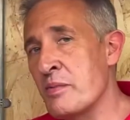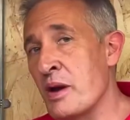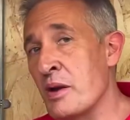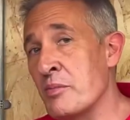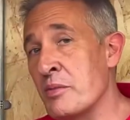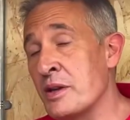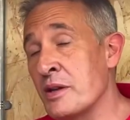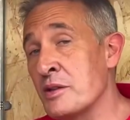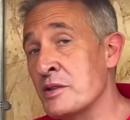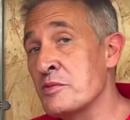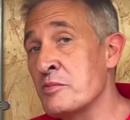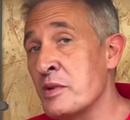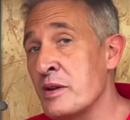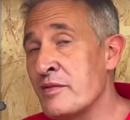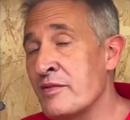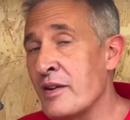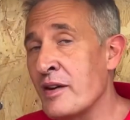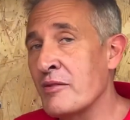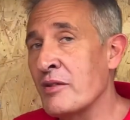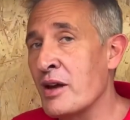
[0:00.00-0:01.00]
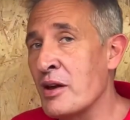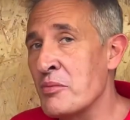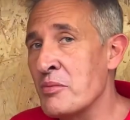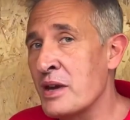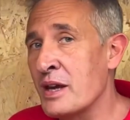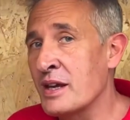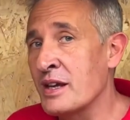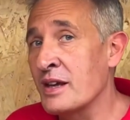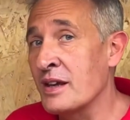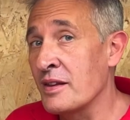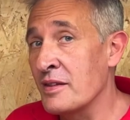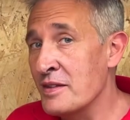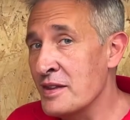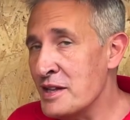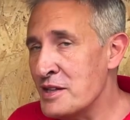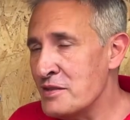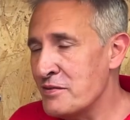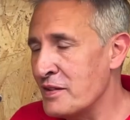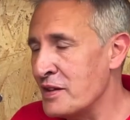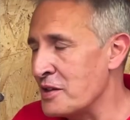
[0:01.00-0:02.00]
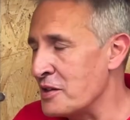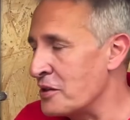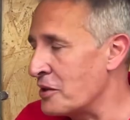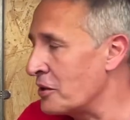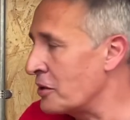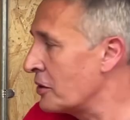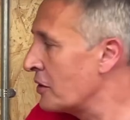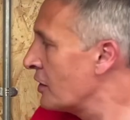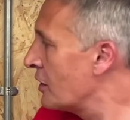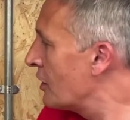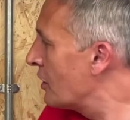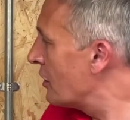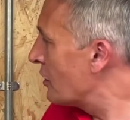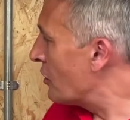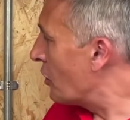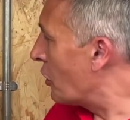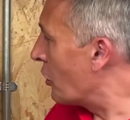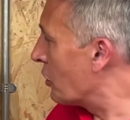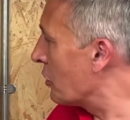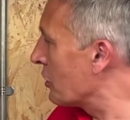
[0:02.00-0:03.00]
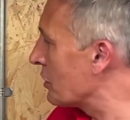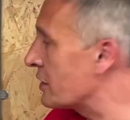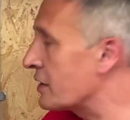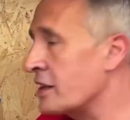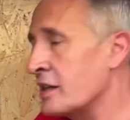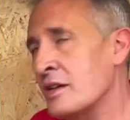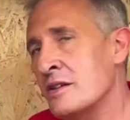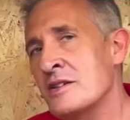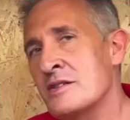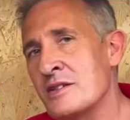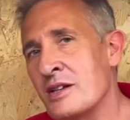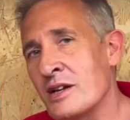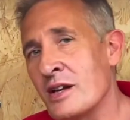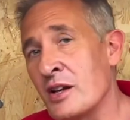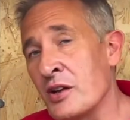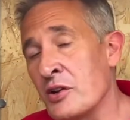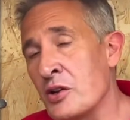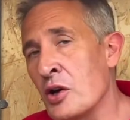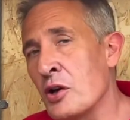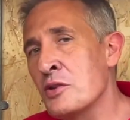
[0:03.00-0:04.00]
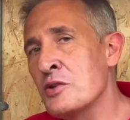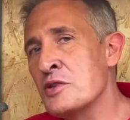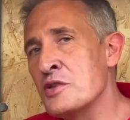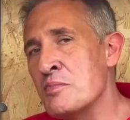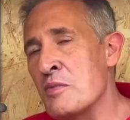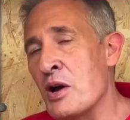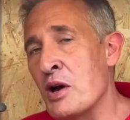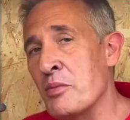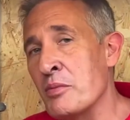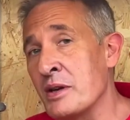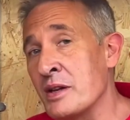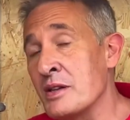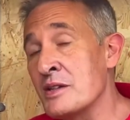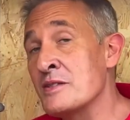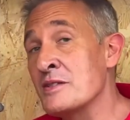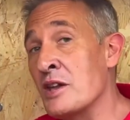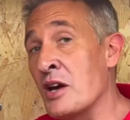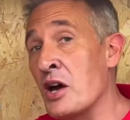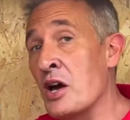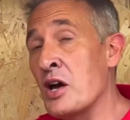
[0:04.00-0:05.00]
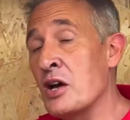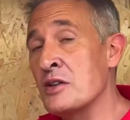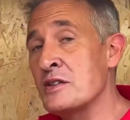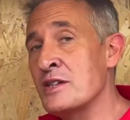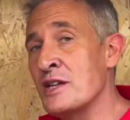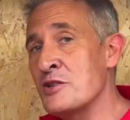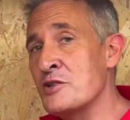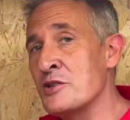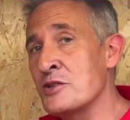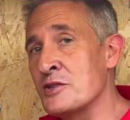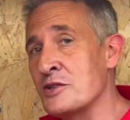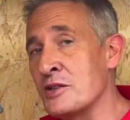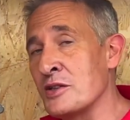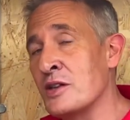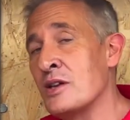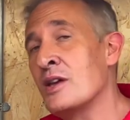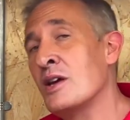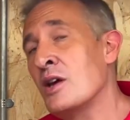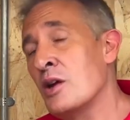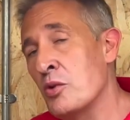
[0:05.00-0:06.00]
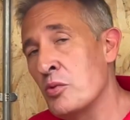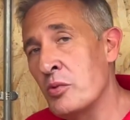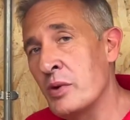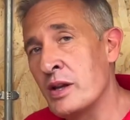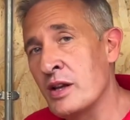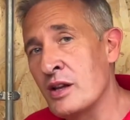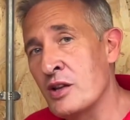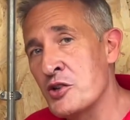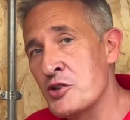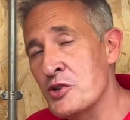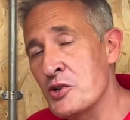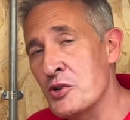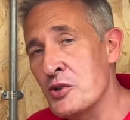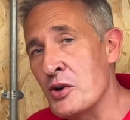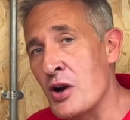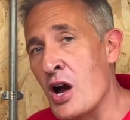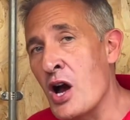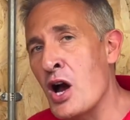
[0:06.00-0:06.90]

about meters we found out making this video. Older style non-smart meters that are digital will show